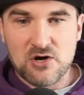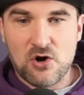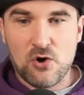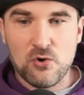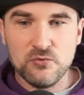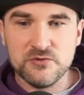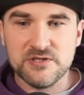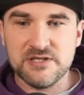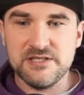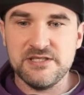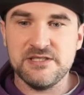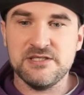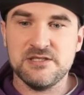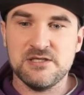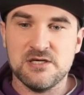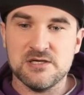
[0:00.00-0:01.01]

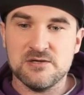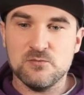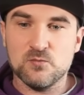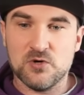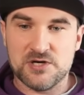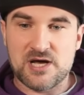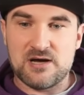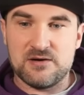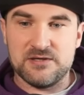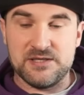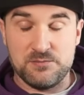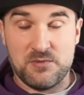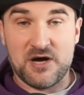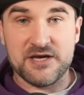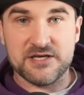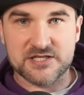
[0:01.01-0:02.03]
only in
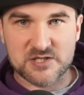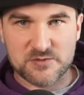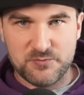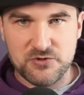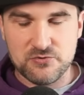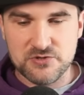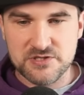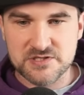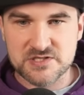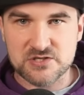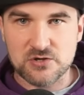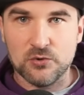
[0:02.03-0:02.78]
my experience,